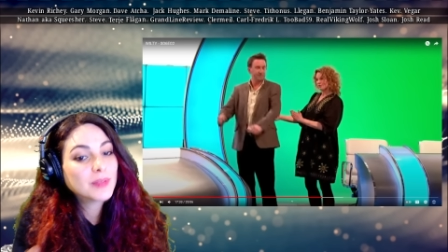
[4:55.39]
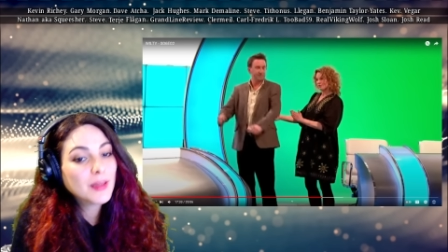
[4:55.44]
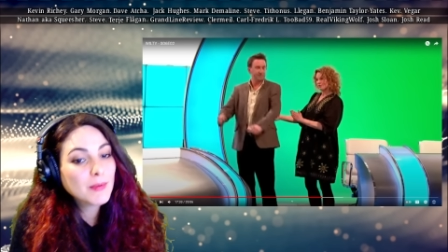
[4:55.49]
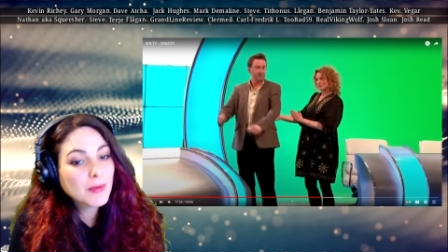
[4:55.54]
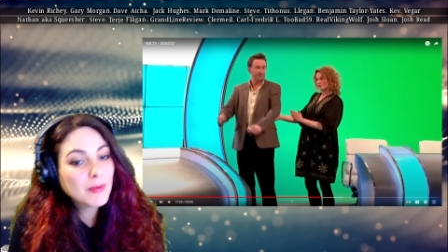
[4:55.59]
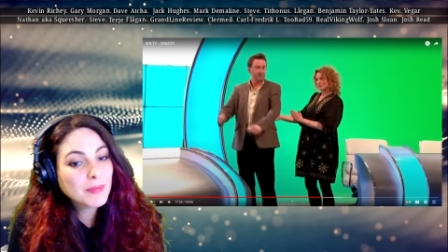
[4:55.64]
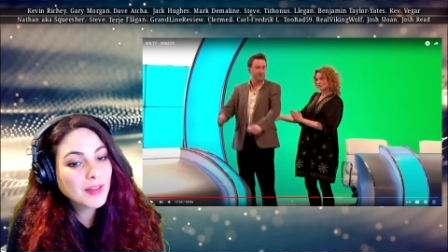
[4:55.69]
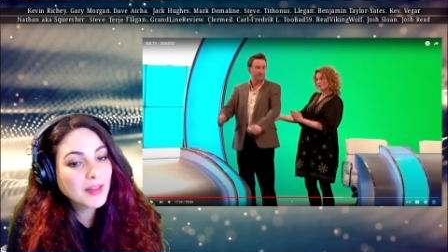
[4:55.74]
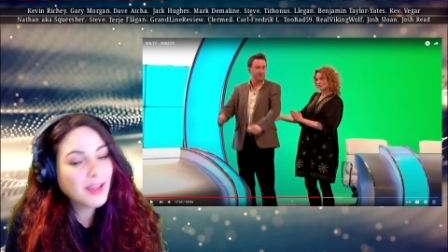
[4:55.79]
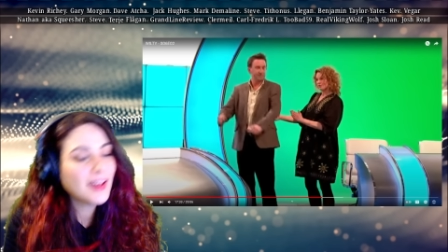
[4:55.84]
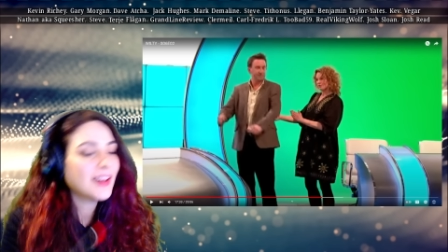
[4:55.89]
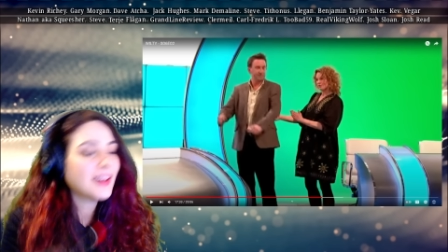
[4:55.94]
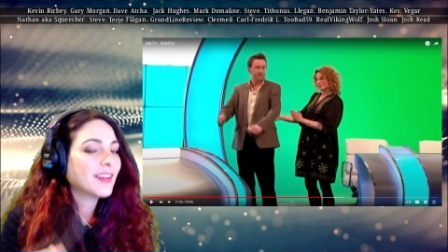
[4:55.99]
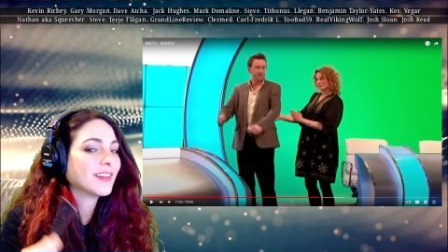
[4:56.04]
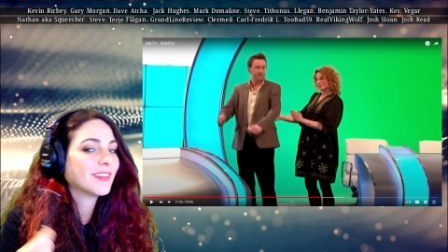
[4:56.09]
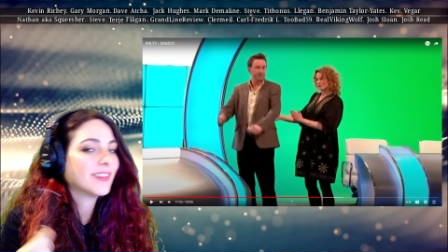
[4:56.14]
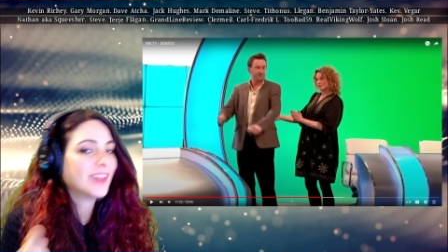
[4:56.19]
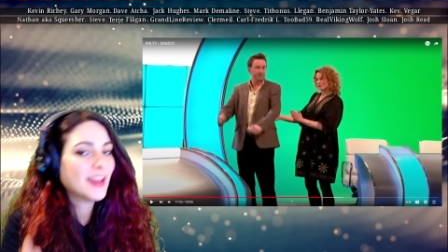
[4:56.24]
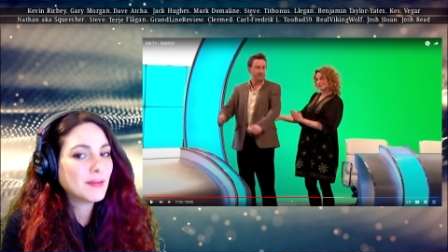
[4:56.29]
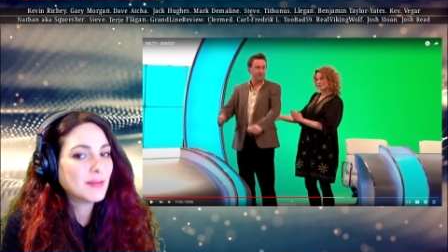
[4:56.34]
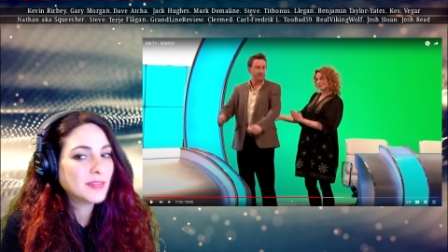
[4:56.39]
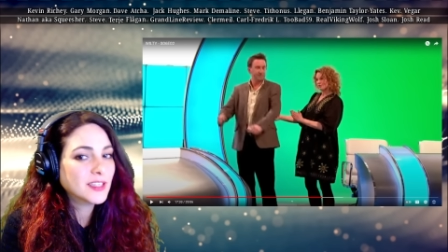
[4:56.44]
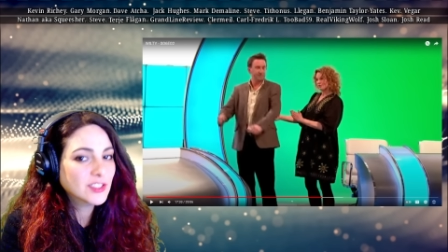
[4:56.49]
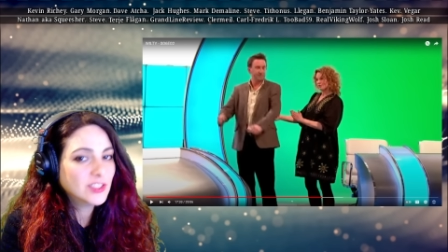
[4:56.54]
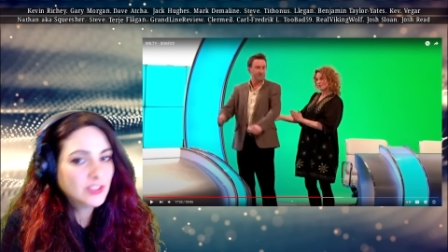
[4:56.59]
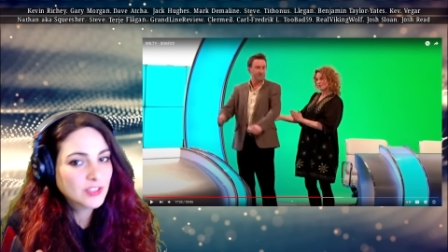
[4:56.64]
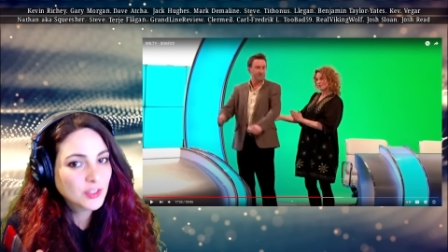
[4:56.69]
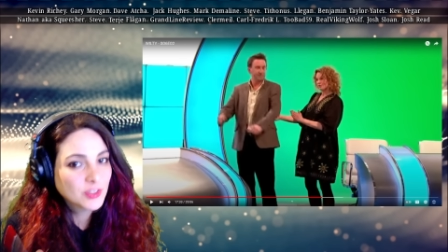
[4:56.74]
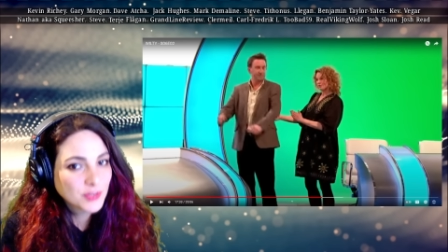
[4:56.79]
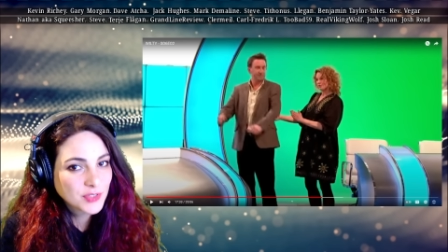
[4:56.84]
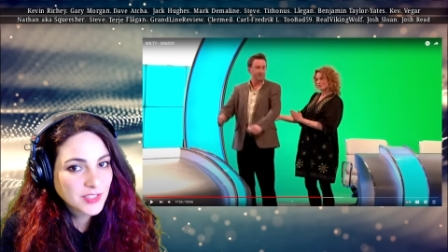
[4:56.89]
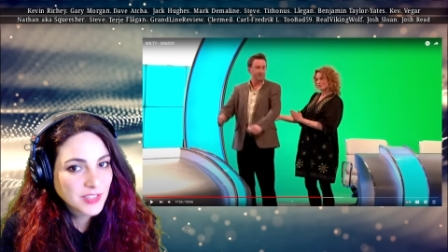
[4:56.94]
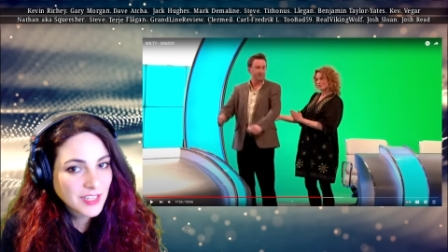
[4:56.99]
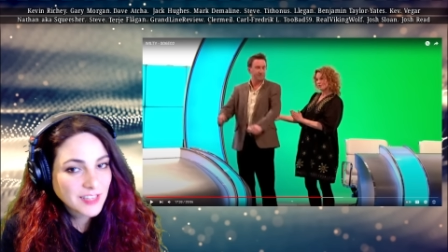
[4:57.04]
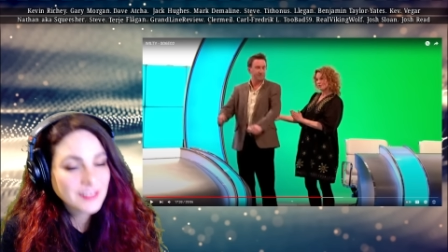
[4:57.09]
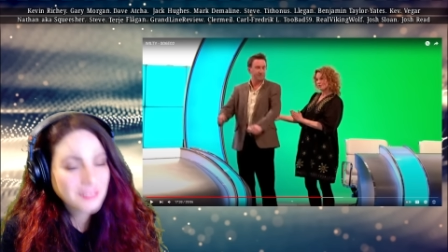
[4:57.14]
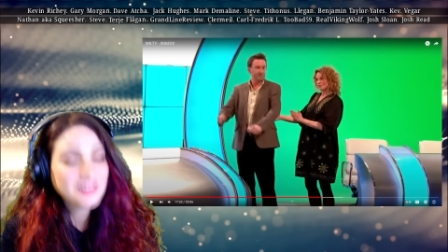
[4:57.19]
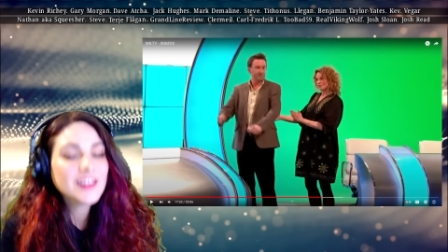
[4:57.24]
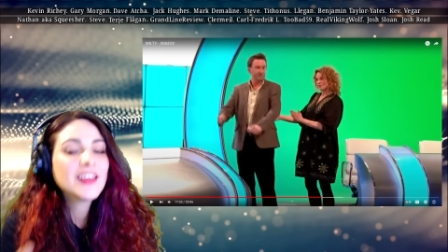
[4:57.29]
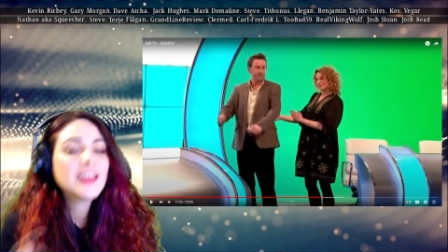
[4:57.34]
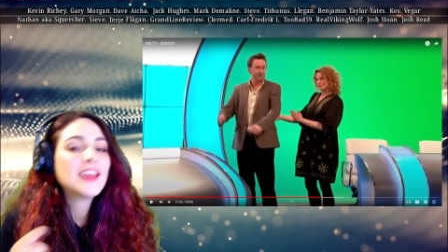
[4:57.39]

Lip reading: blah, blah, that makes no sense.